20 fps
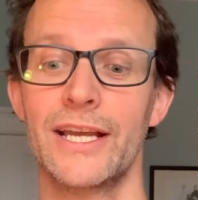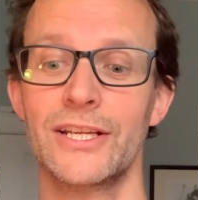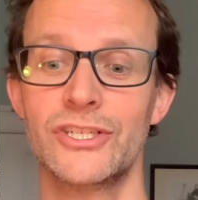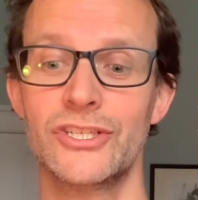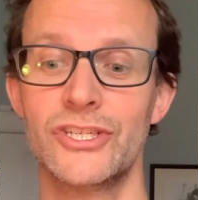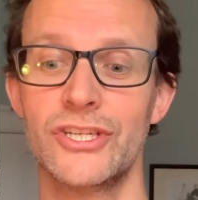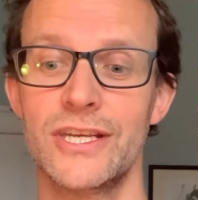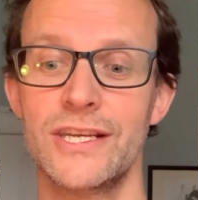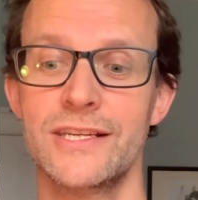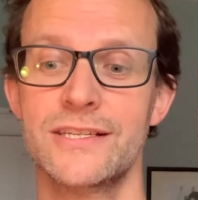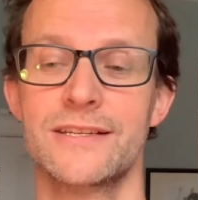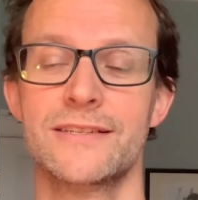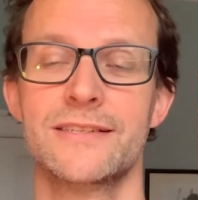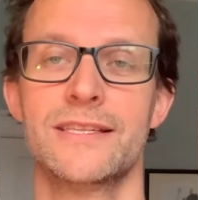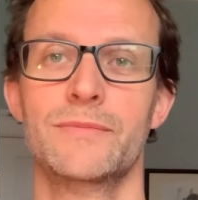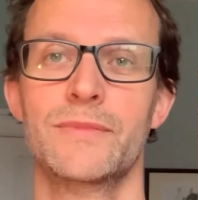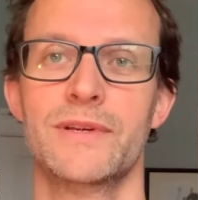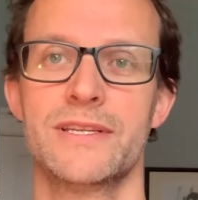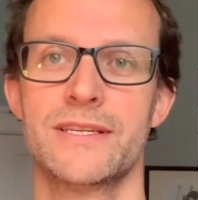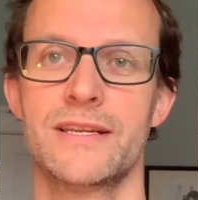Jesus
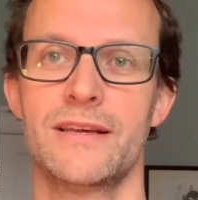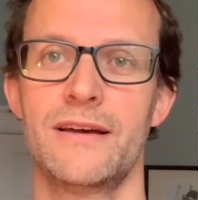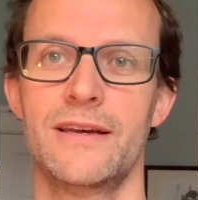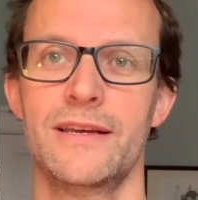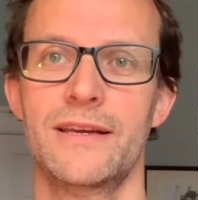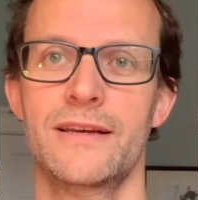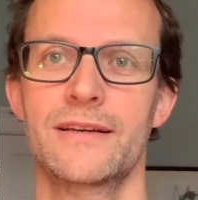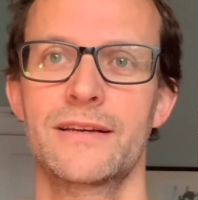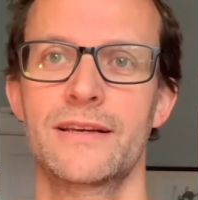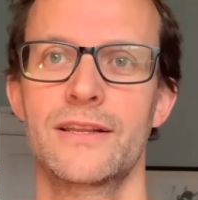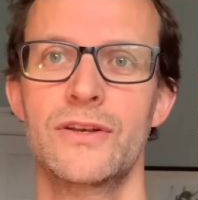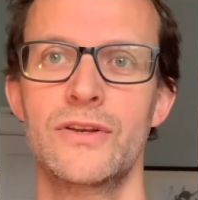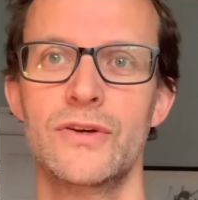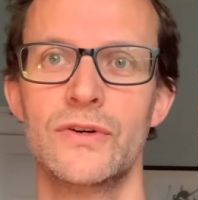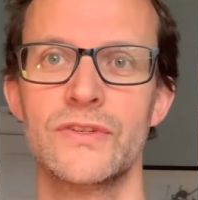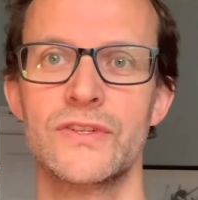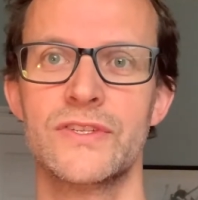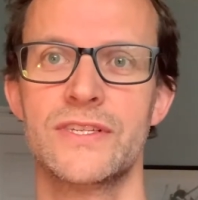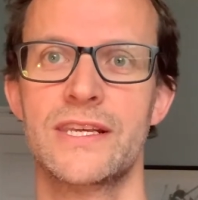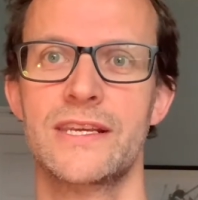the Messiah,
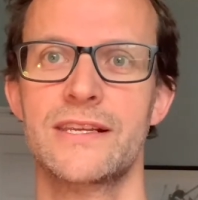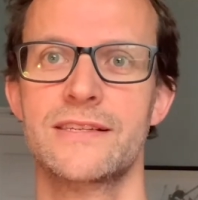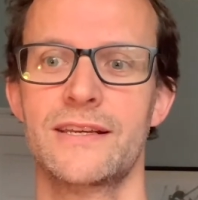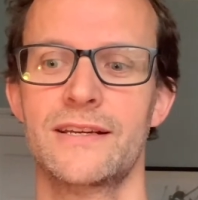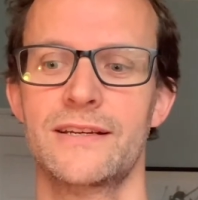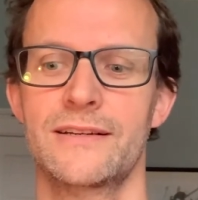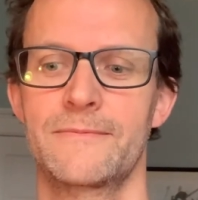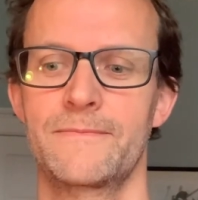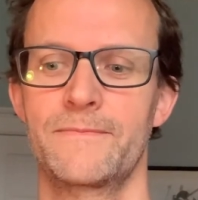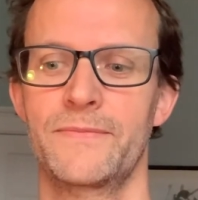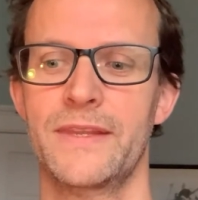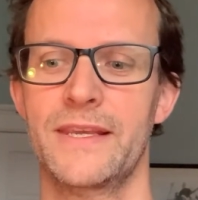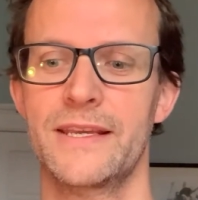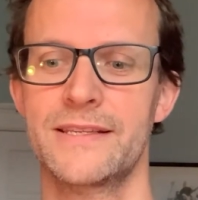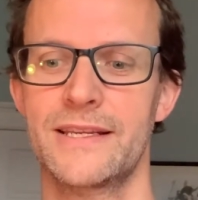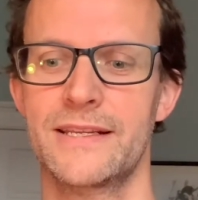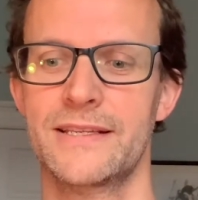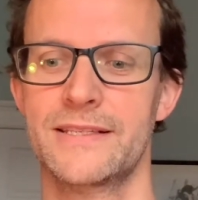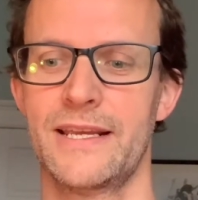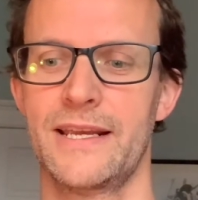not Caesar, is
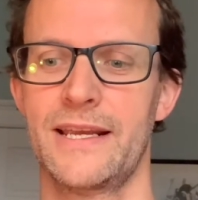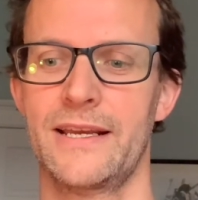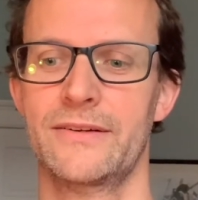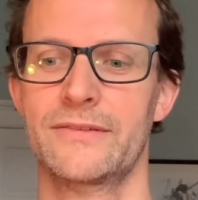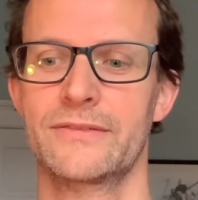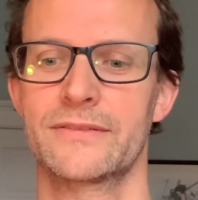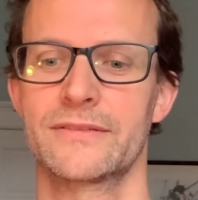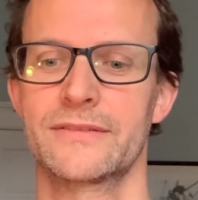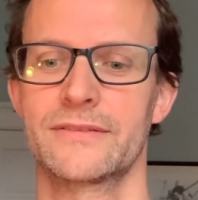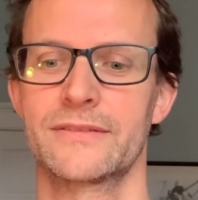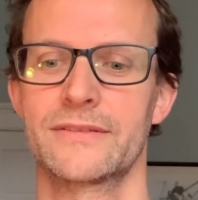in town.